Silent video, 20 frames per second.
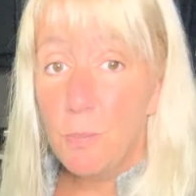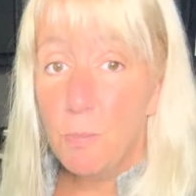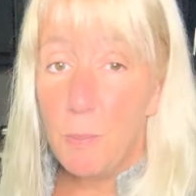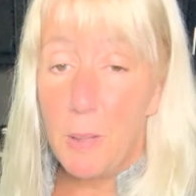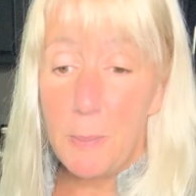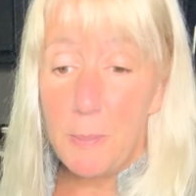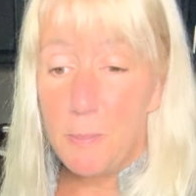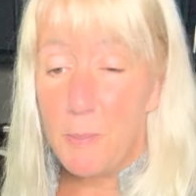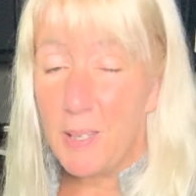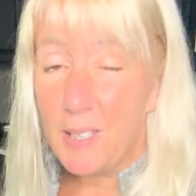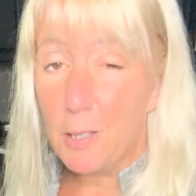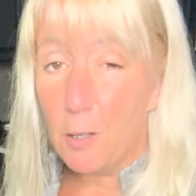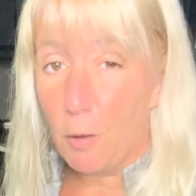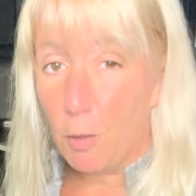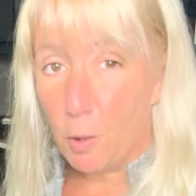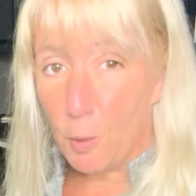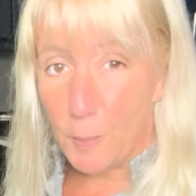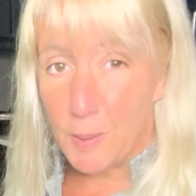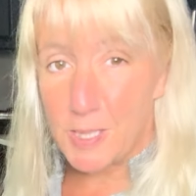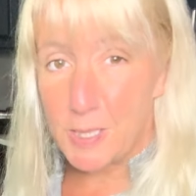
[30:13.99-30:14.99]
Maybe make it a
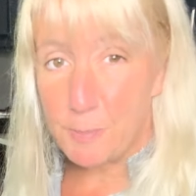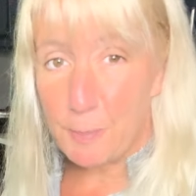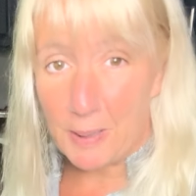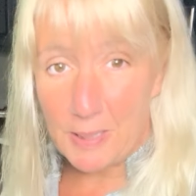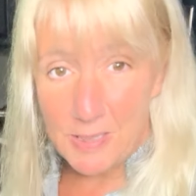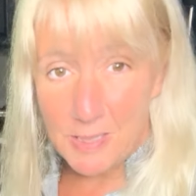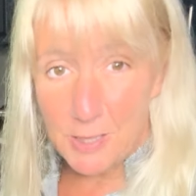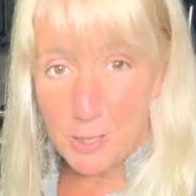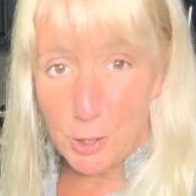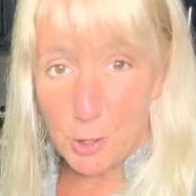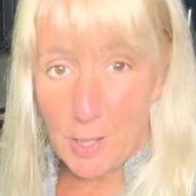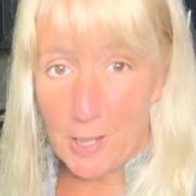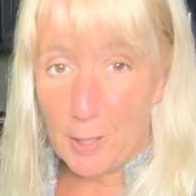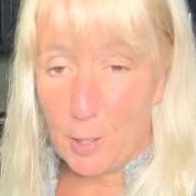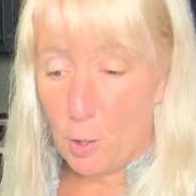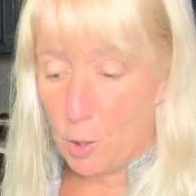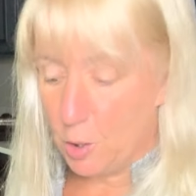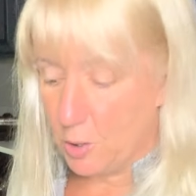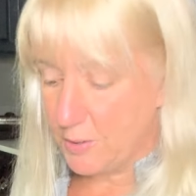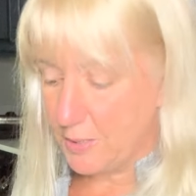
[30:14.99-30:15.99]
little bit spicier, add a
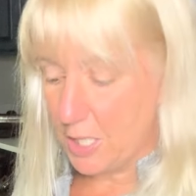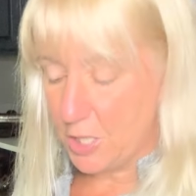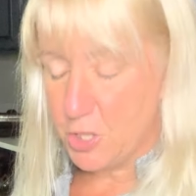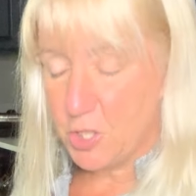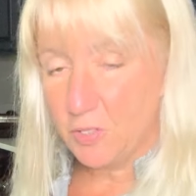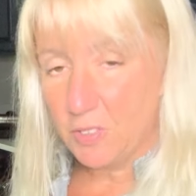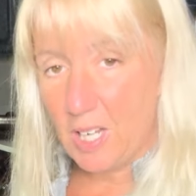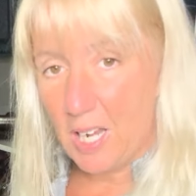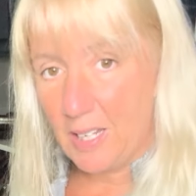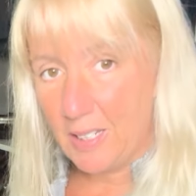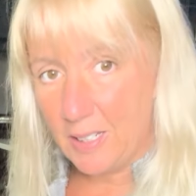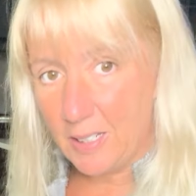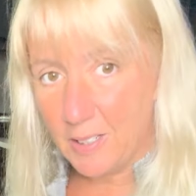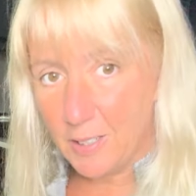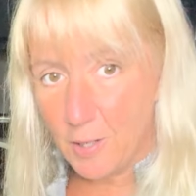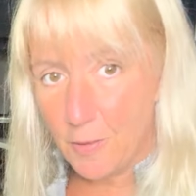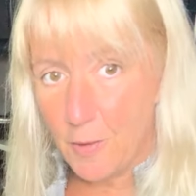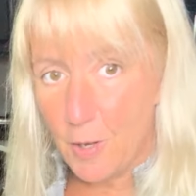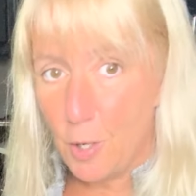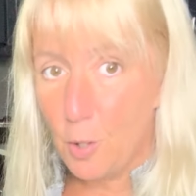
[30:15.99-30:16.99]
little touch of cayenne
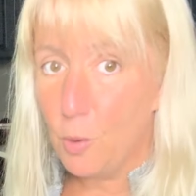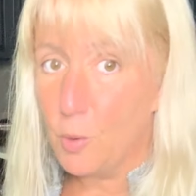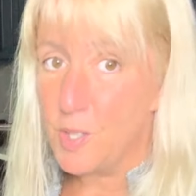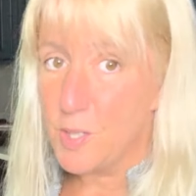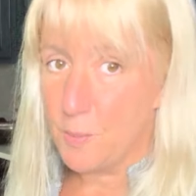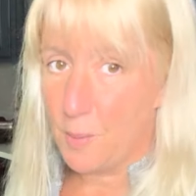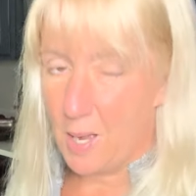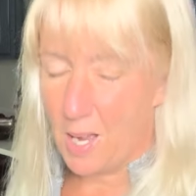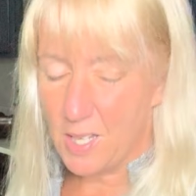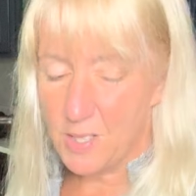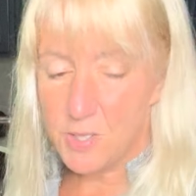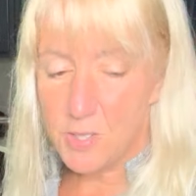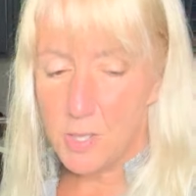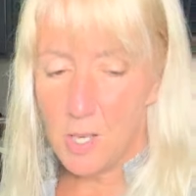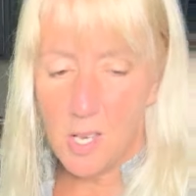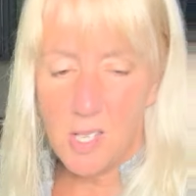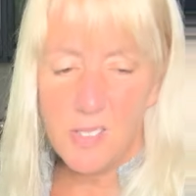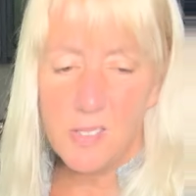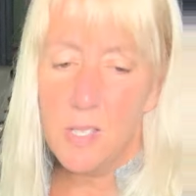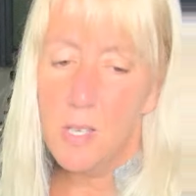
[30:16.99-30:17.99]
in there or some hot
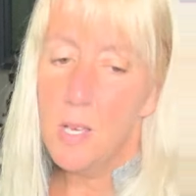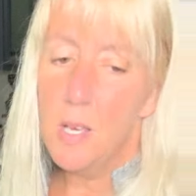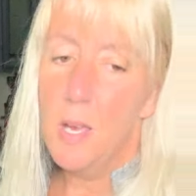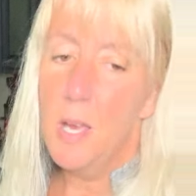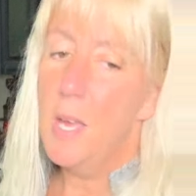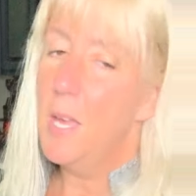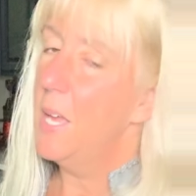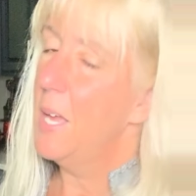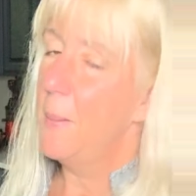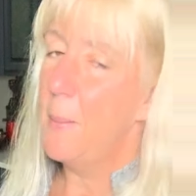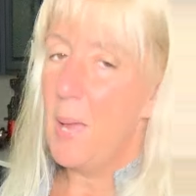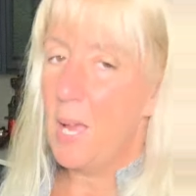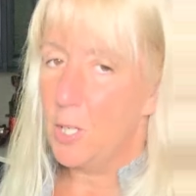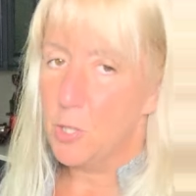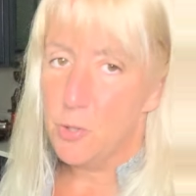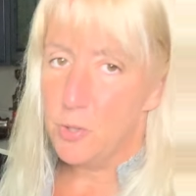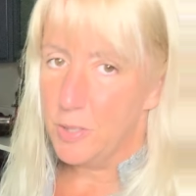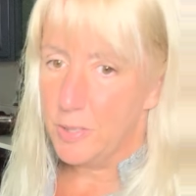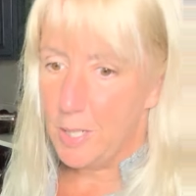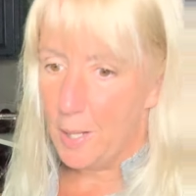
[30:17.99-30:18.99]
sauce.
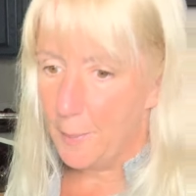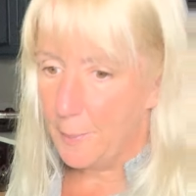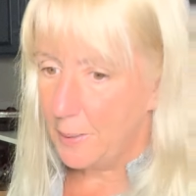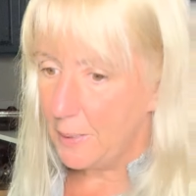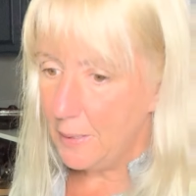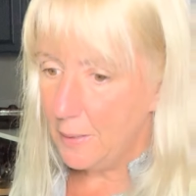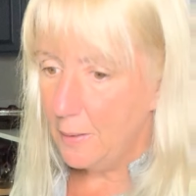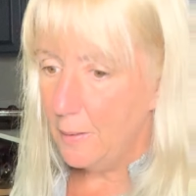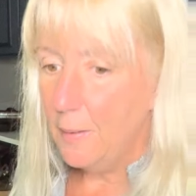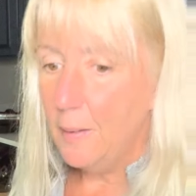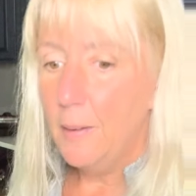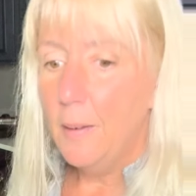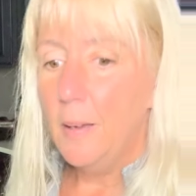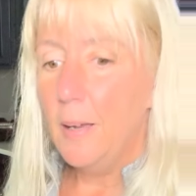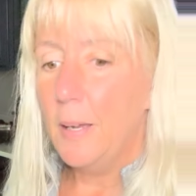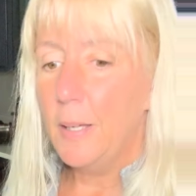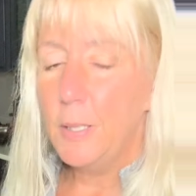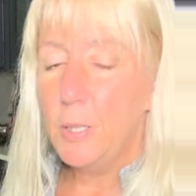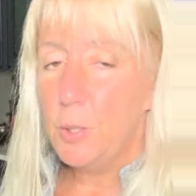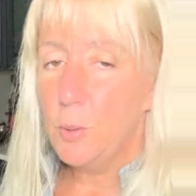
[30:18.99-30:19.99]
Extra yummy.
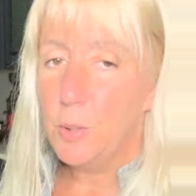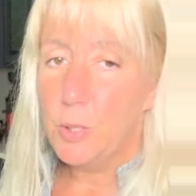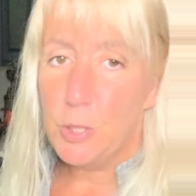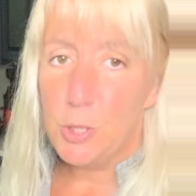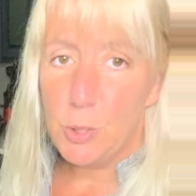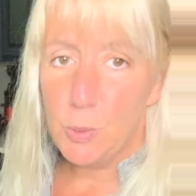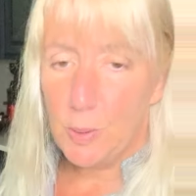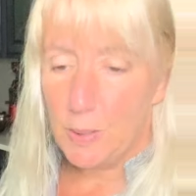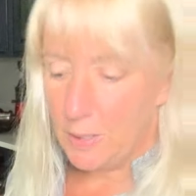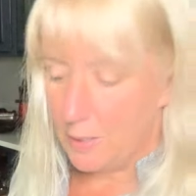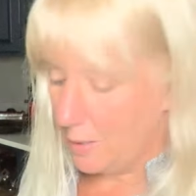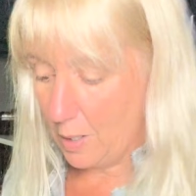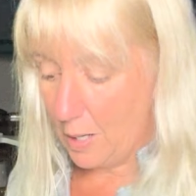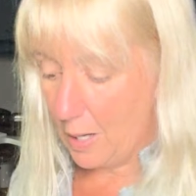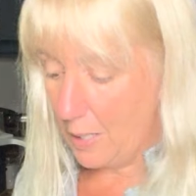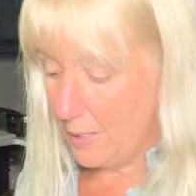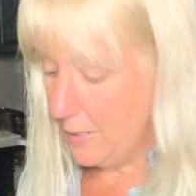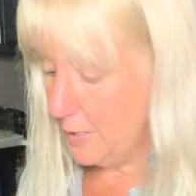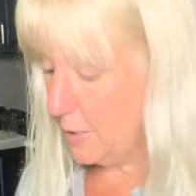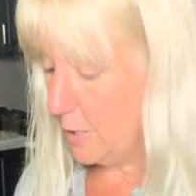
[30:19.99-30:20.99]
You could do it
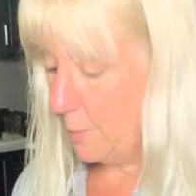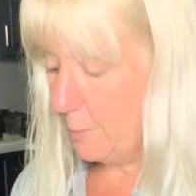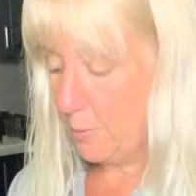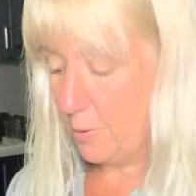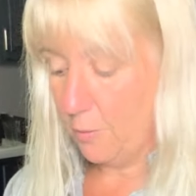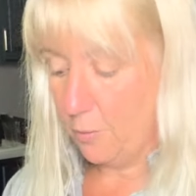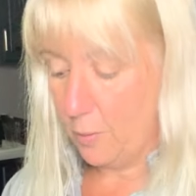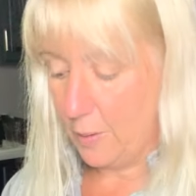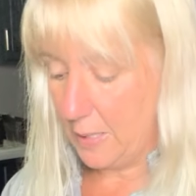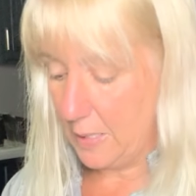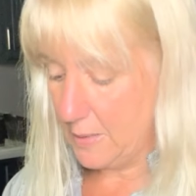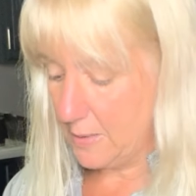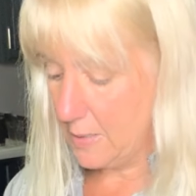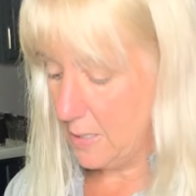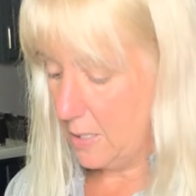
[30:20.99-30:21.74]
any number of ways.